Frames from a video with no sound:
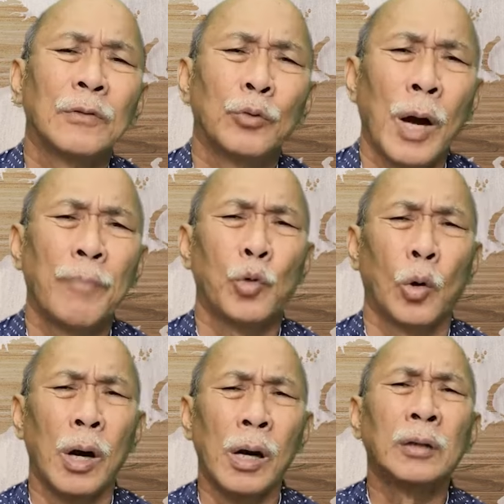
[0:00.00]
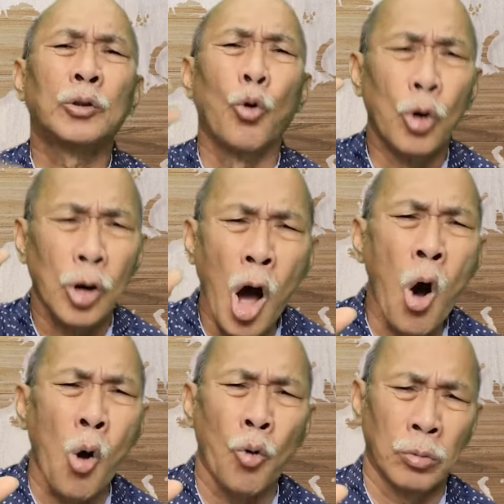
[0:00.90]
have to learn to
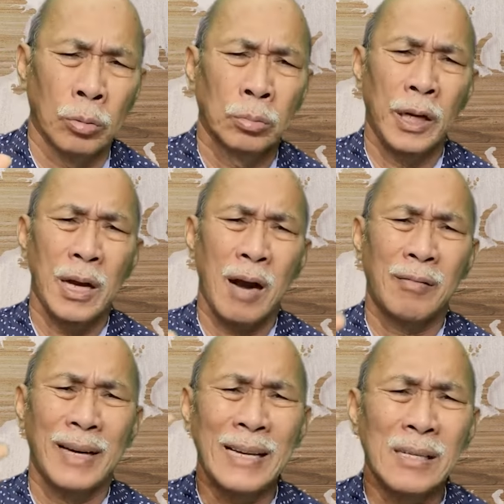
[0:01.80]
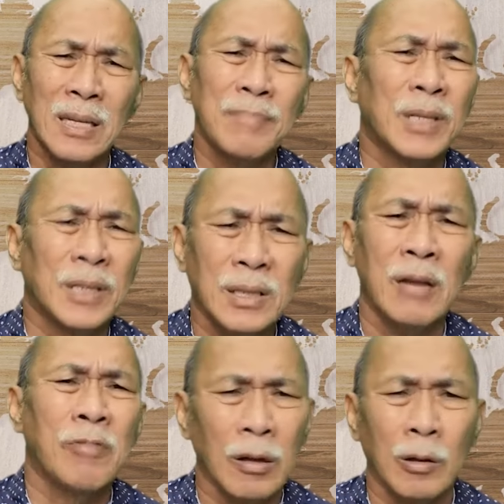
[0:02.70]
grow in our intimacy
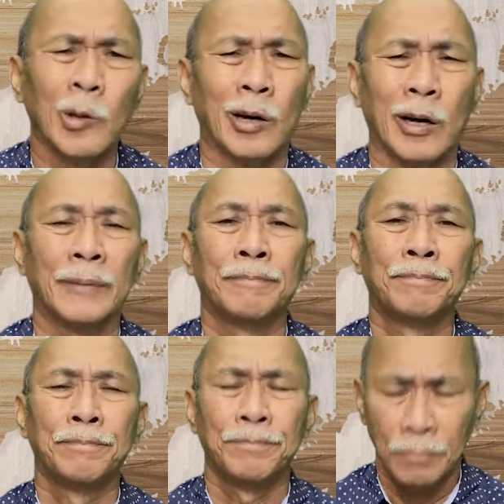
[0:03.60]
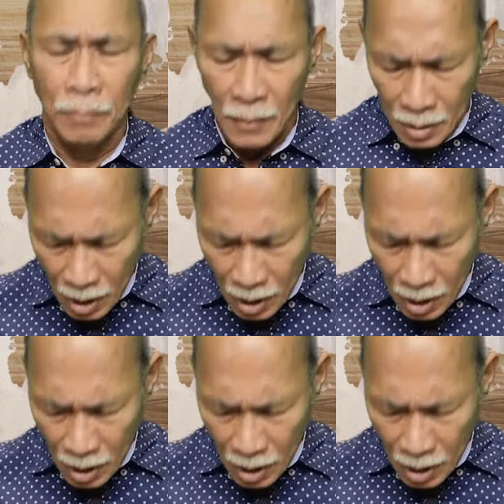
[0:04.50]
with the Lord. That's